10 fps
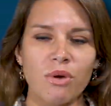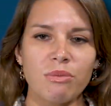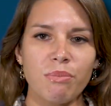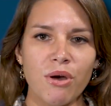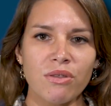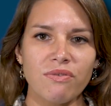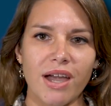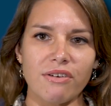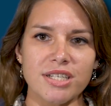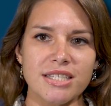With both
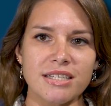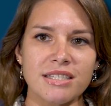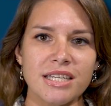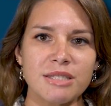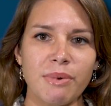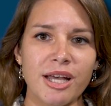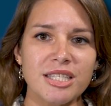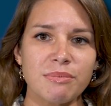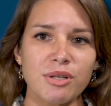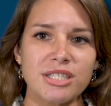viruses, it's
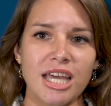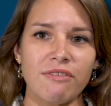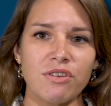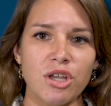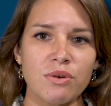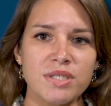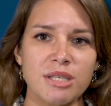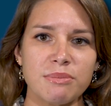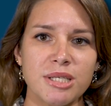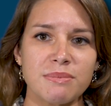possible to have no
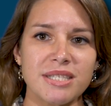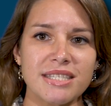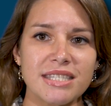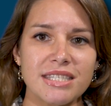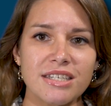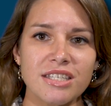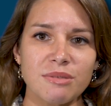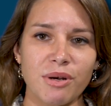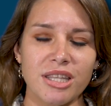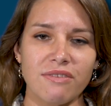symptoms and still
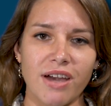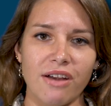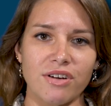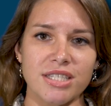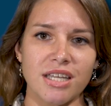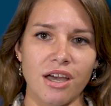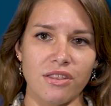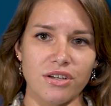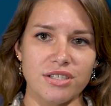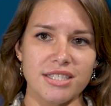spread the virus to
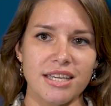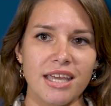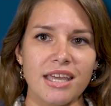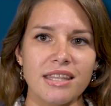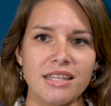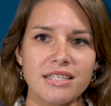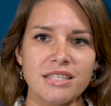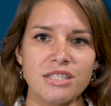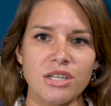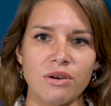others. This
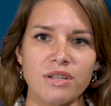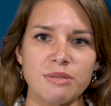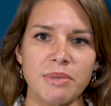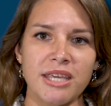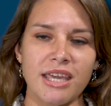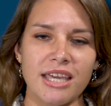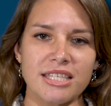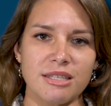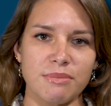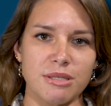is known as being
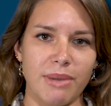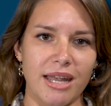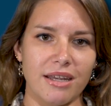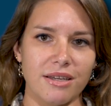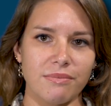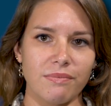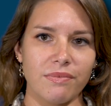asymptomatic.